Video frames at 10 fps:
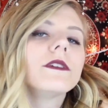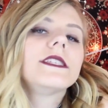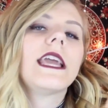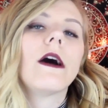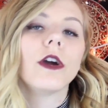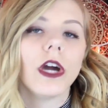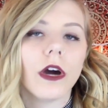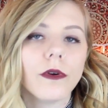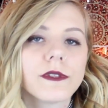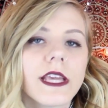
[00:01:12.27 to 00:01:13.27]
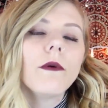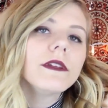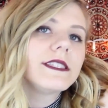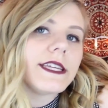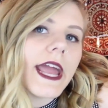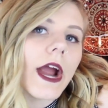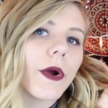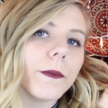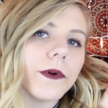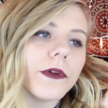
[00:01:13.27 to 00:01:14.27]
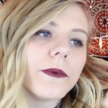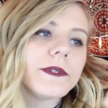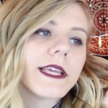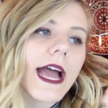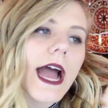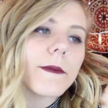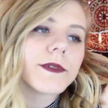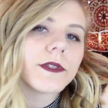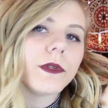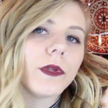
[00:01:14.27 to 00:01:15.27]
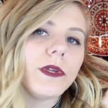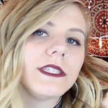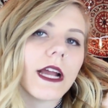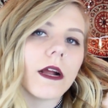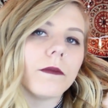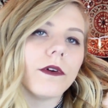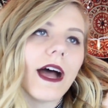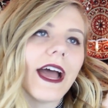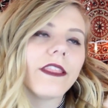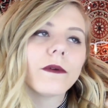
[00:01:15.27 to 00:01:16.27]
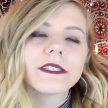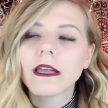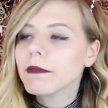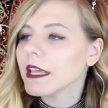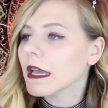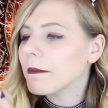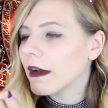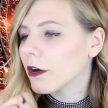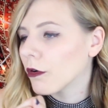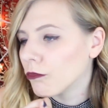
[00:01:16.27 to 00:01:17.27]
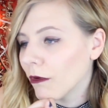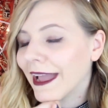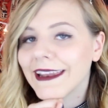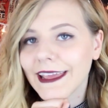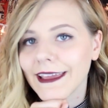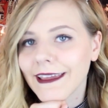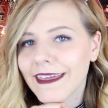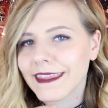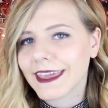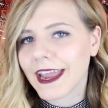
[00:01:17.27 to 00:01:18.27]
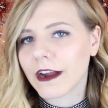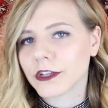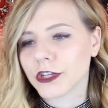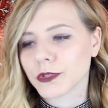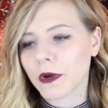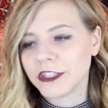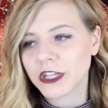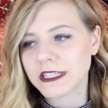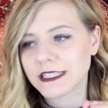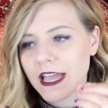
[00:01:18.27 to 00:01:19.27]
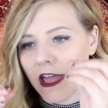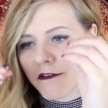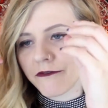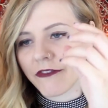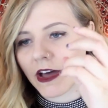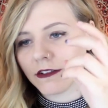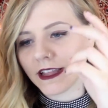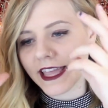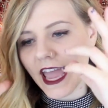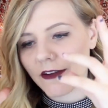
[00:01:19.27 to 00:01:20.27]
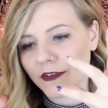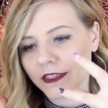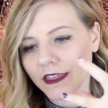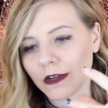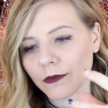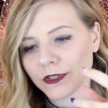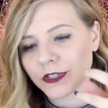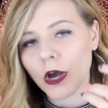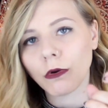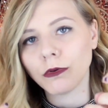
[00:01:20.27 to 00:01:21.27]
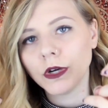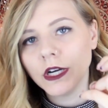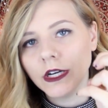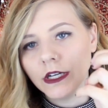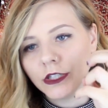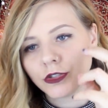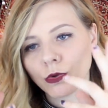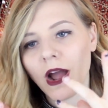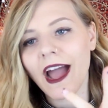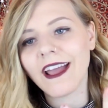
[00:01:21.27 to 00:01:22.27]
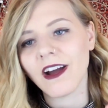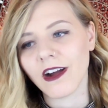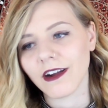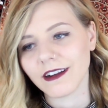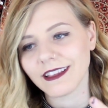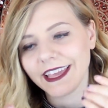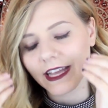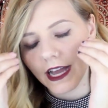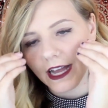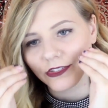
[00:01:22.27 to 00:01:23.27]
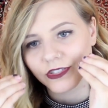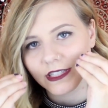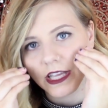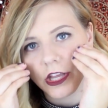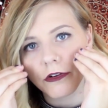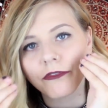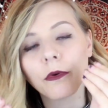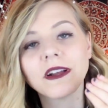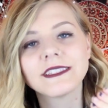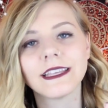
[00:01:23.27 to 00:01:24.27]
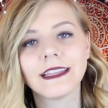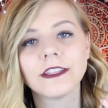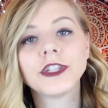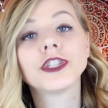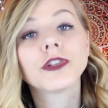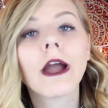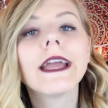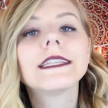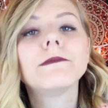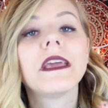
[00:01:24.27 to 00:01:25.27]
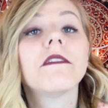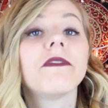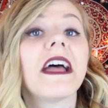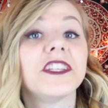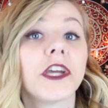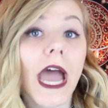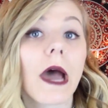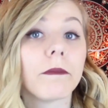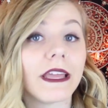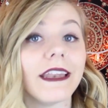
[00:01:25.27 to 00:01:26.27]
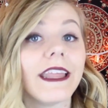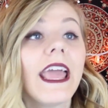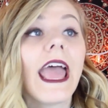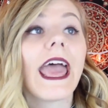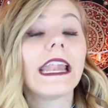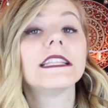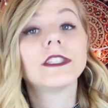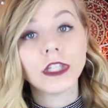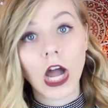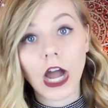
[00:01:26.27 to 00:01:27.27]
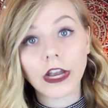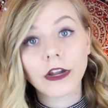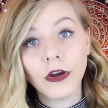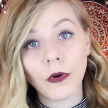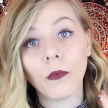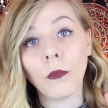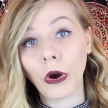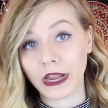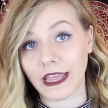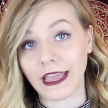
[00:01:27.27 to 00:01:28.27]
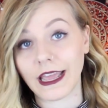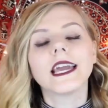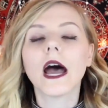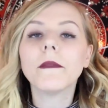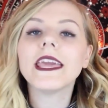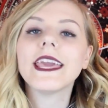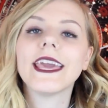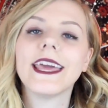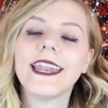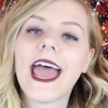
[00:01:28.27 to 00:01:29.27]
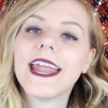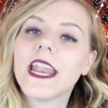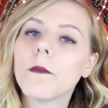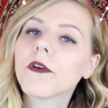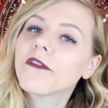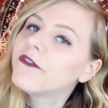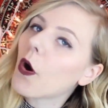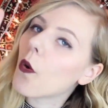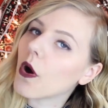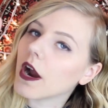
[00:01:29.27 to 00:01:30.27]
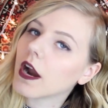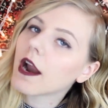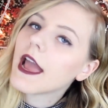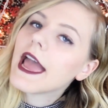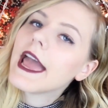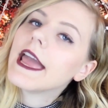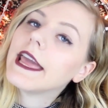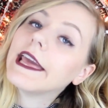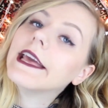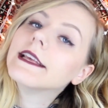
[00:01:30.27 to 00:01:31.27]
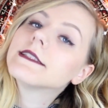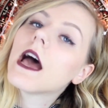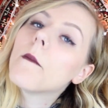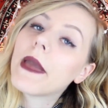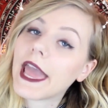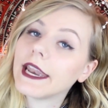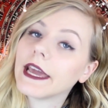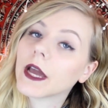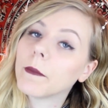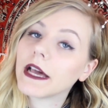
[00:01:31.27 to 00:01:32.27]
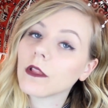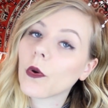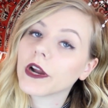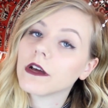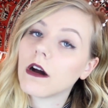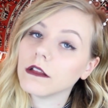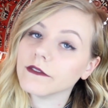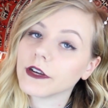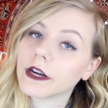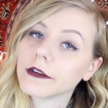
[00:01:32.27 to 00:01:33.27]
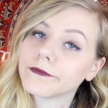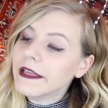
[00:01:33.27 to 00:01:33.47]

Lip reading: We'll see how it goes. It was terrible. It was absolutely terrible. There was something about her writing and the characters where I just felt like everything was so try hard. Like, I was just like, you're forcing this. You're trying to make fetch happen and it's not working. Coming in at number 4 is Panic by Lauren Oliver.